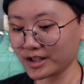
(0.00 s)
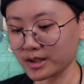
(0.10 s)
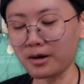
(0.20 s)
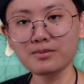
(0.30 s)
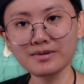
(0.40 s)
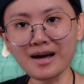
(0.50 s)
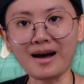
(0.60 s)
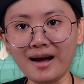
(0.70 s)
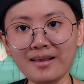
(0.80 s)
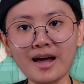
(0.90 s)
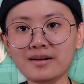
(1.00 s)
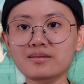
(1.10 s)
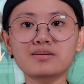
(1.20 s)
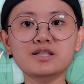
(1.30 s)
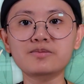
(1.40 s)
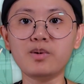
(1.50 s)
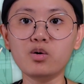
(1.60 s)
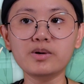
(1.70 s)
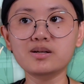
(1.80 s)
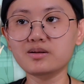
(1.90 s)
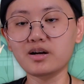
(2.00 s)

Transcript: So, yeah, I like this moment